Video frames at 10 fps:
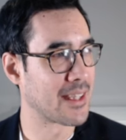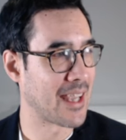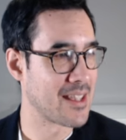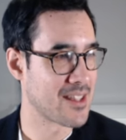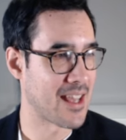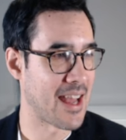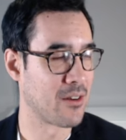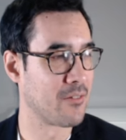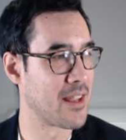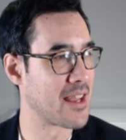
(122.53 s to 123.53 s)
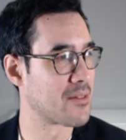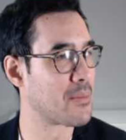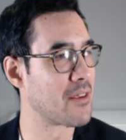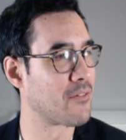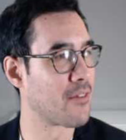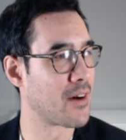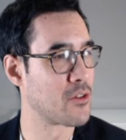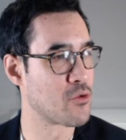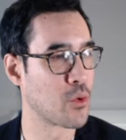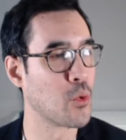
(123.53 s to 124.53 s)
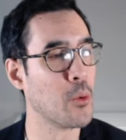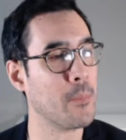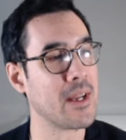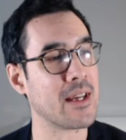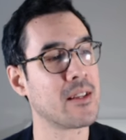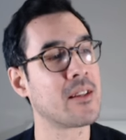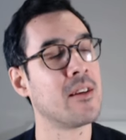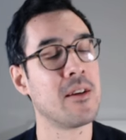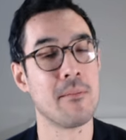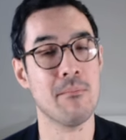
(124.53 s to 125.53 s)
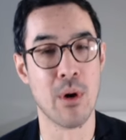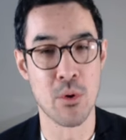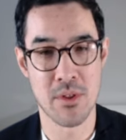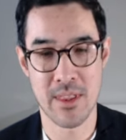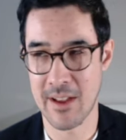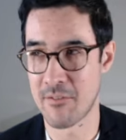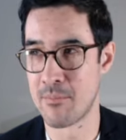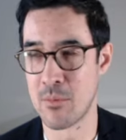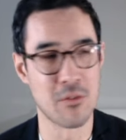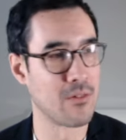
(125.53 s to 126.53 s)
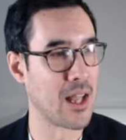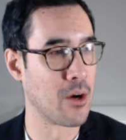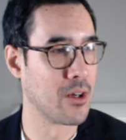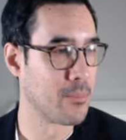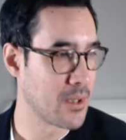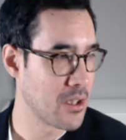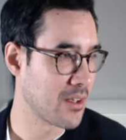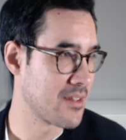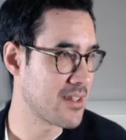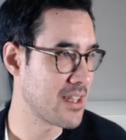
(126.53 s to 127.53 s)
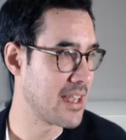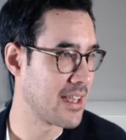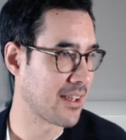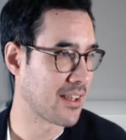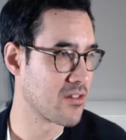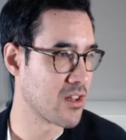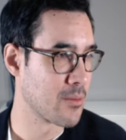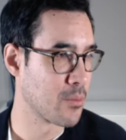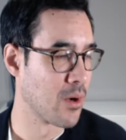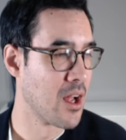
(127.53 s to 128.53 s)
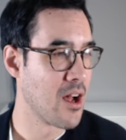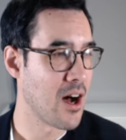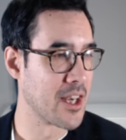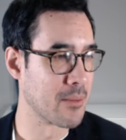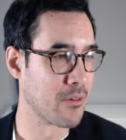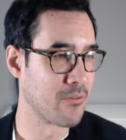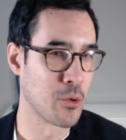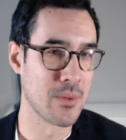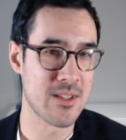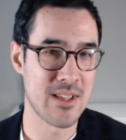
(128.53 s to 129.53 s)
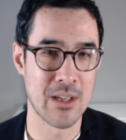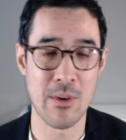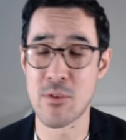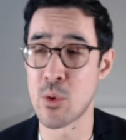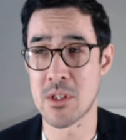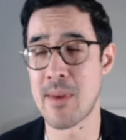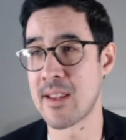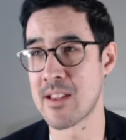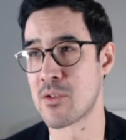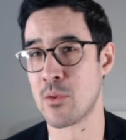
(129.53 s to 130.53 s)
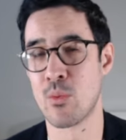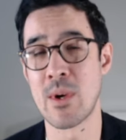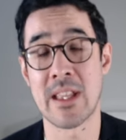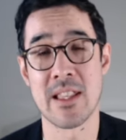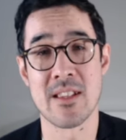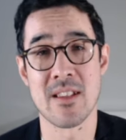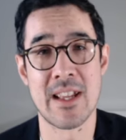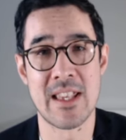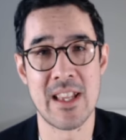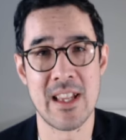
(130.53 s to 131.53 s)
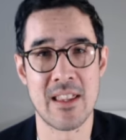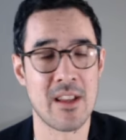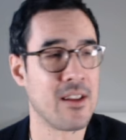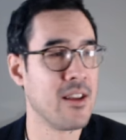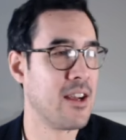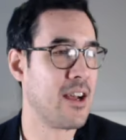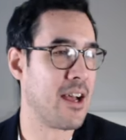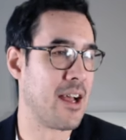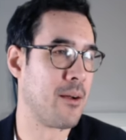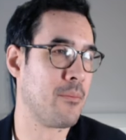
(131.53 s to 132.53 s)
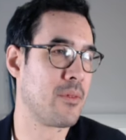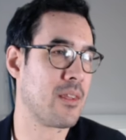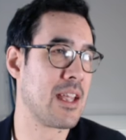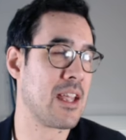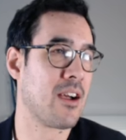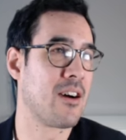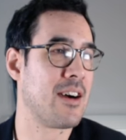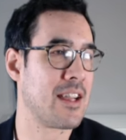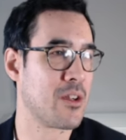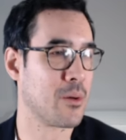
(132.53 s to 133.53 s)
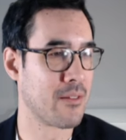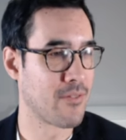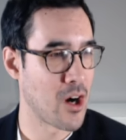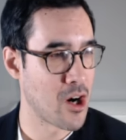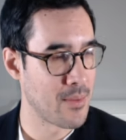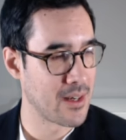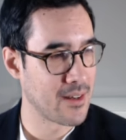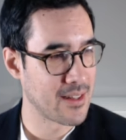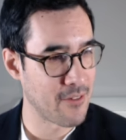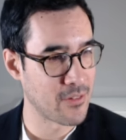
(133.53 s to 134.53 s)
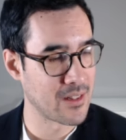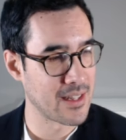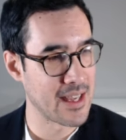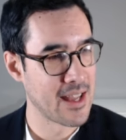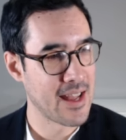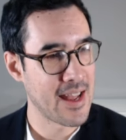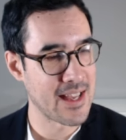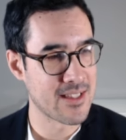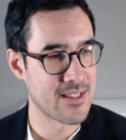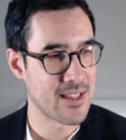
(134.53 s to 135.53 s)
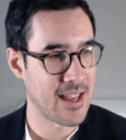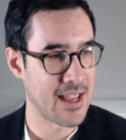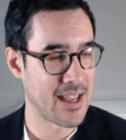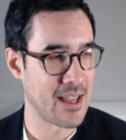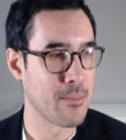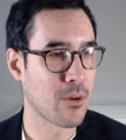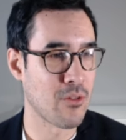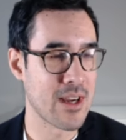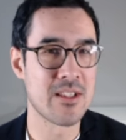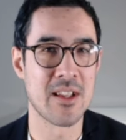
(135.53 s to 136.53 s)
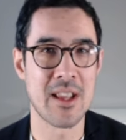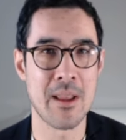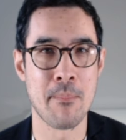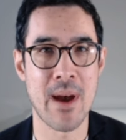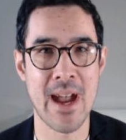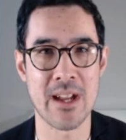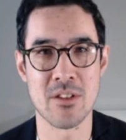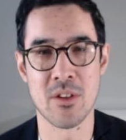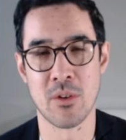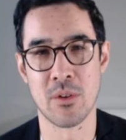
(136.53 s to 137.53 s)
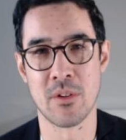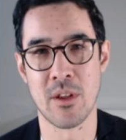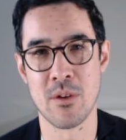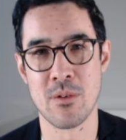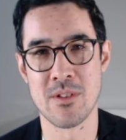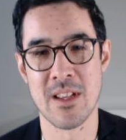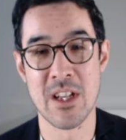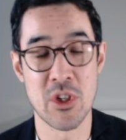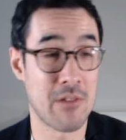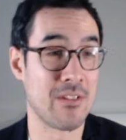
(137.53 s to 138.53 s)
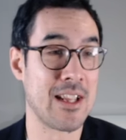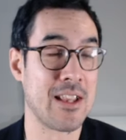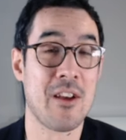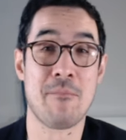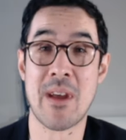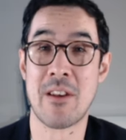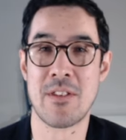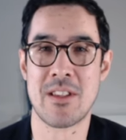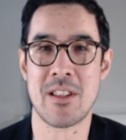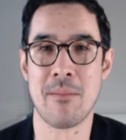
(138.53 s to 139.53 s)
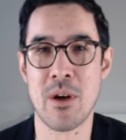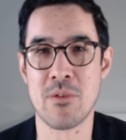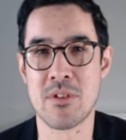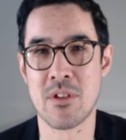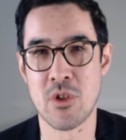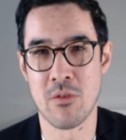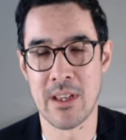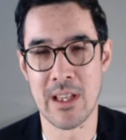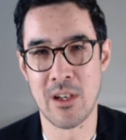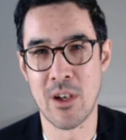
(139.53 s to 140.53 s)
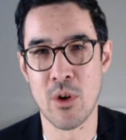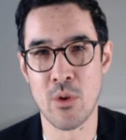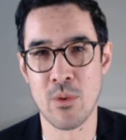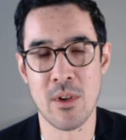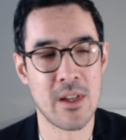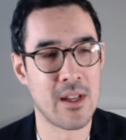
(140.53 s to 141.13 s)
against that of the S&P 500, albeit both have moved lower, but you can see here considerable underperformance here. We've talked about this all week, this idea that the higher yield environment definitely has a greater impact on those generally that have benefited the most during a low